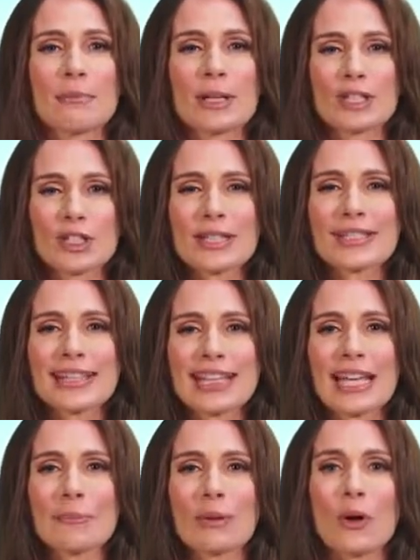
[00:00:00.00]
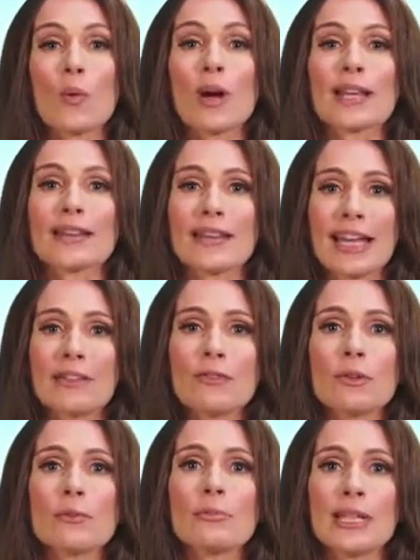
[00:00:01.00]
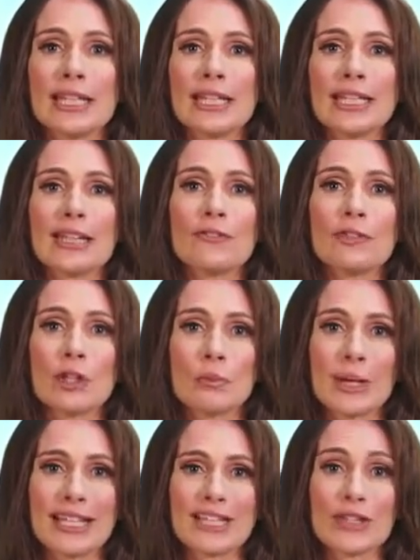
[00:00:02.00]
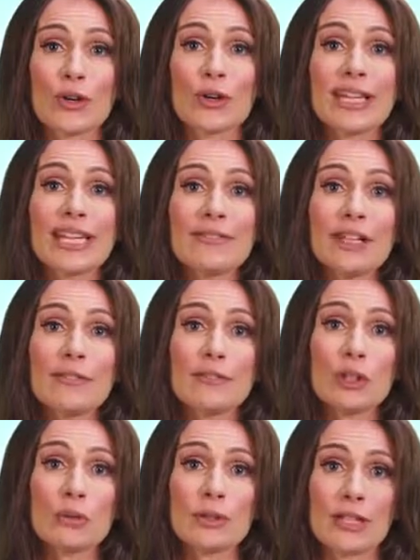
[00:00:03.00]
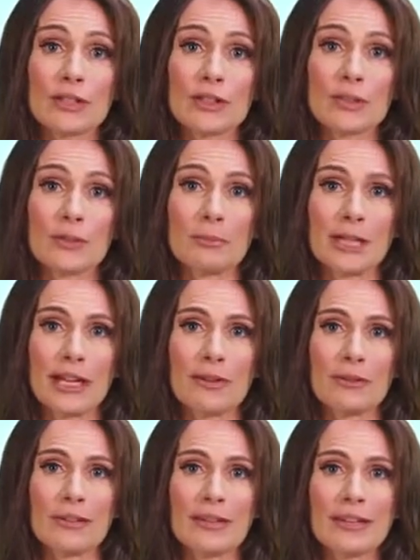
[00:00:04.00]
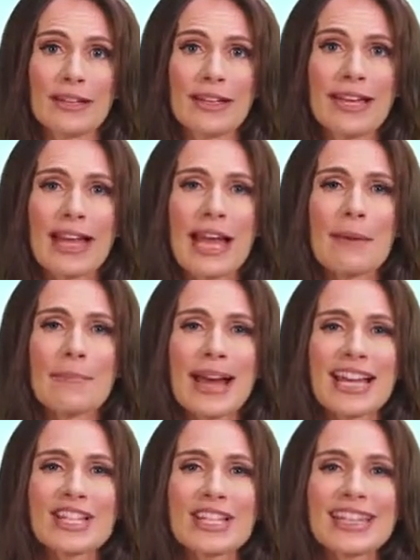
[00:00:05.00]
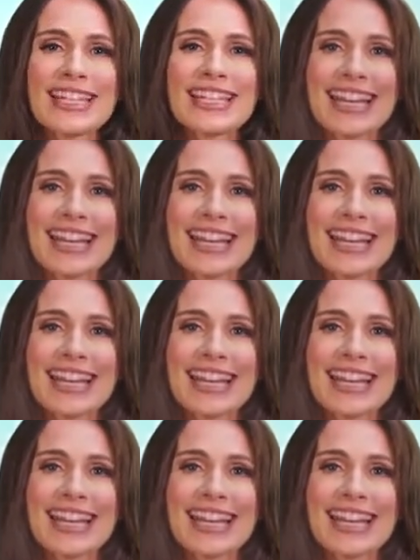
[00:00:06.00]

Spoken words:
But just think about what life will be in a few months or even a few years from now. Imagine the